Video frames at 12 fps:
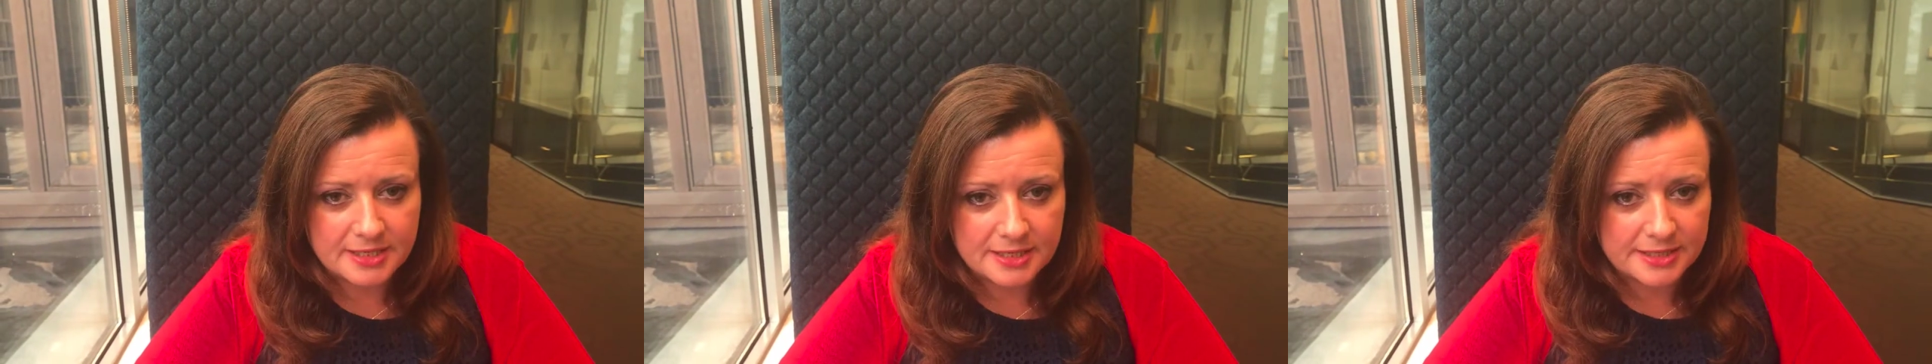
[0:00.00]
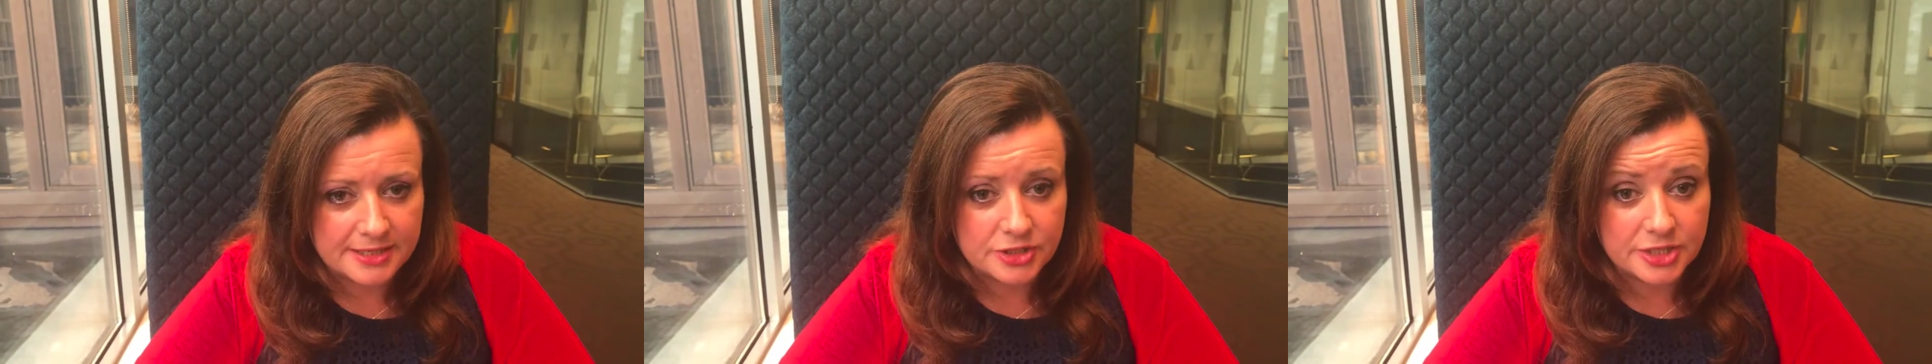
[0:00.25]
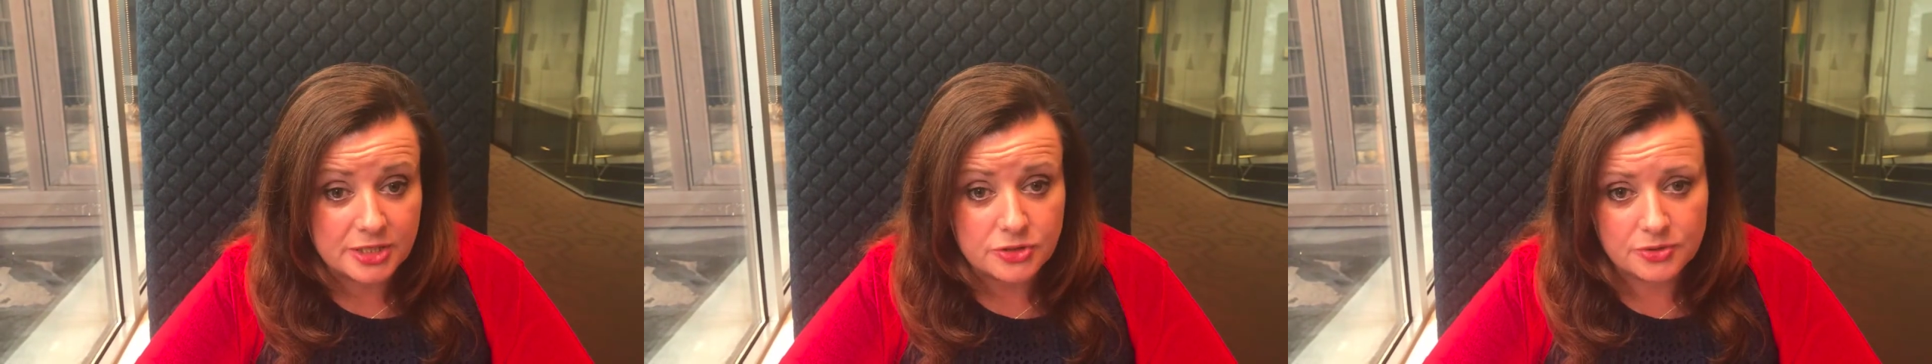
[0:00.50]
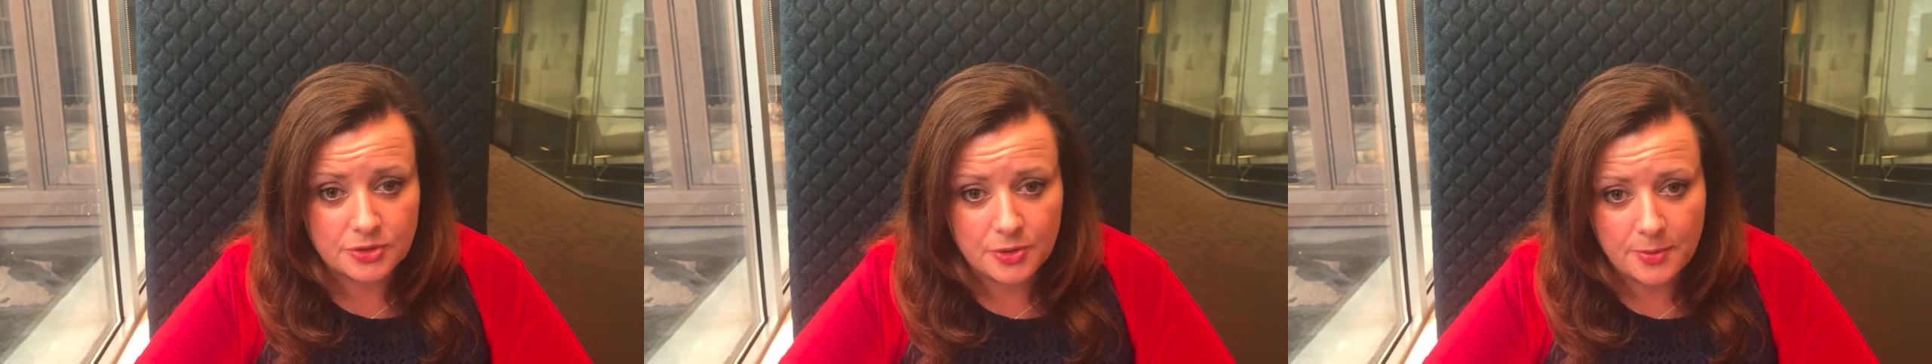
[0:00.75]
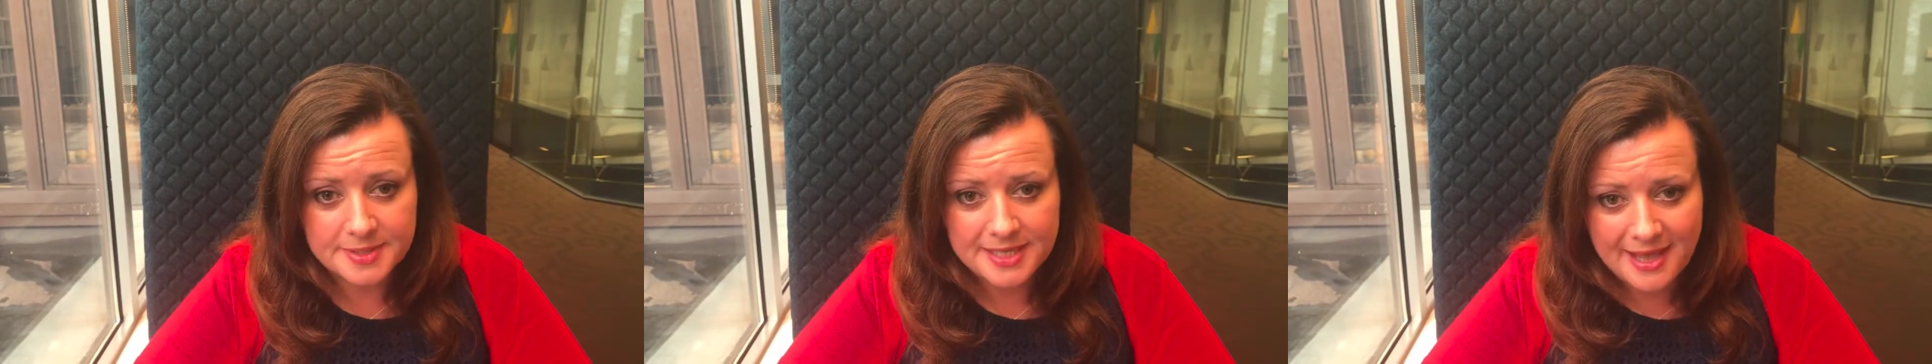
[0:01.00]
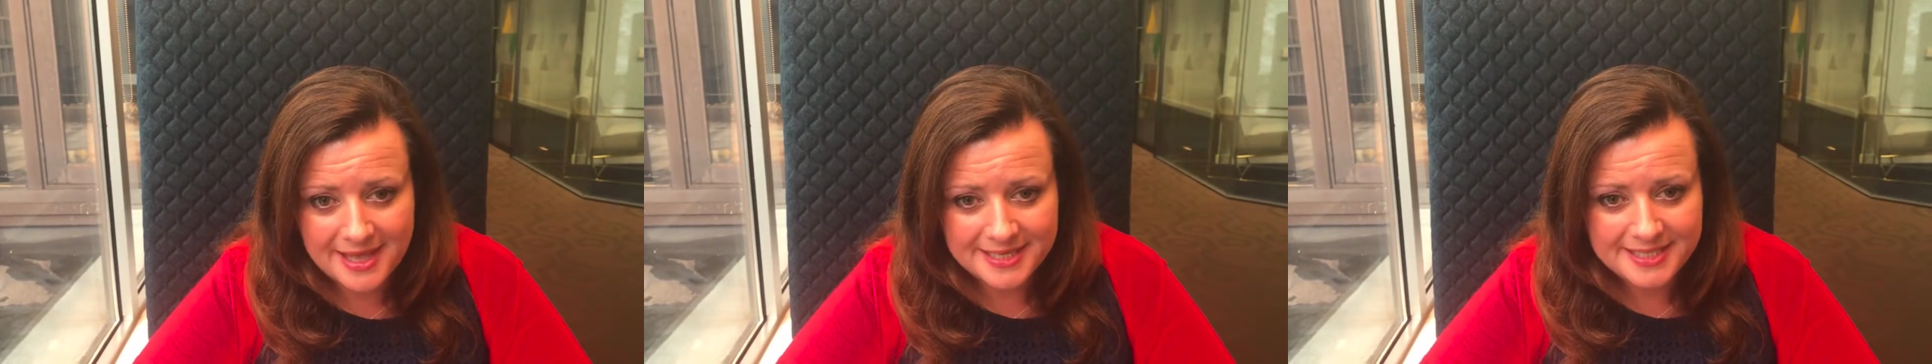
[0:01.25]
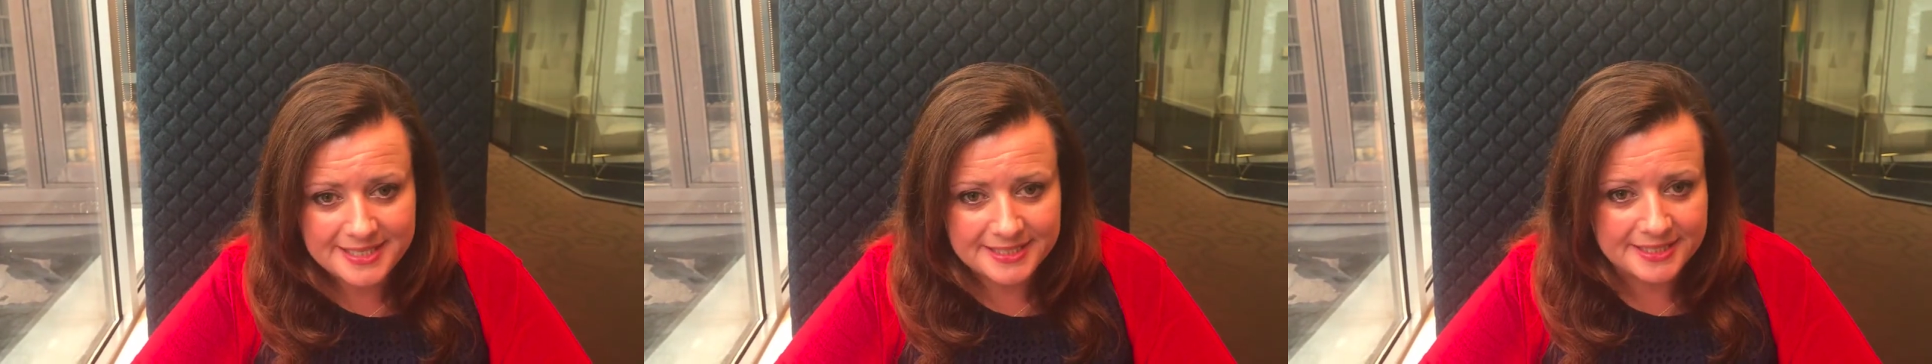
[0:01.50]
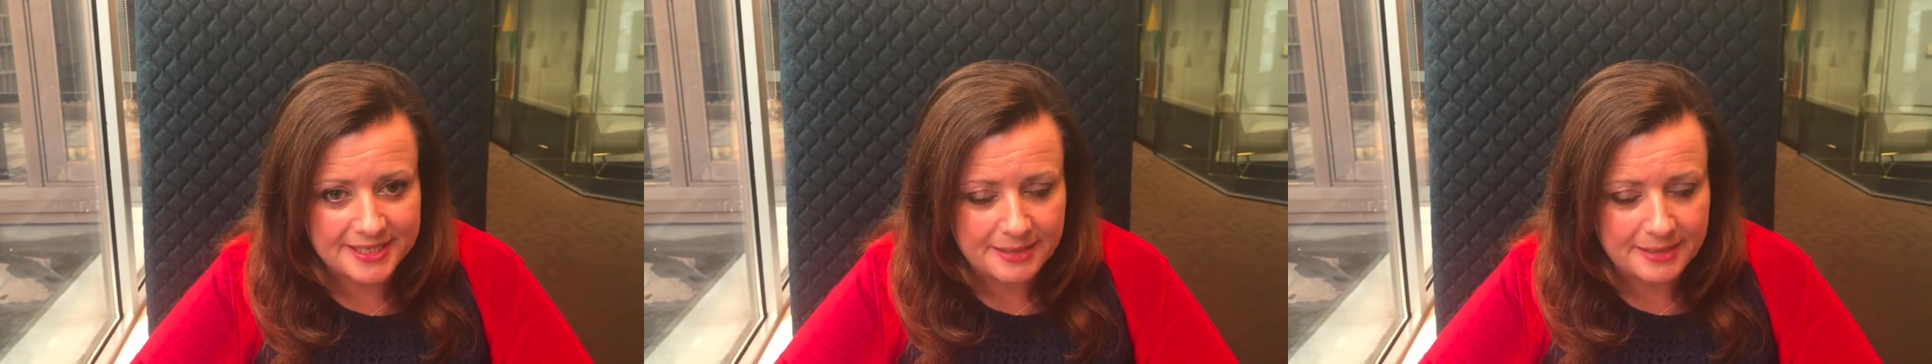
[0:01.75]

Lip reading: at a later date, you can always add it,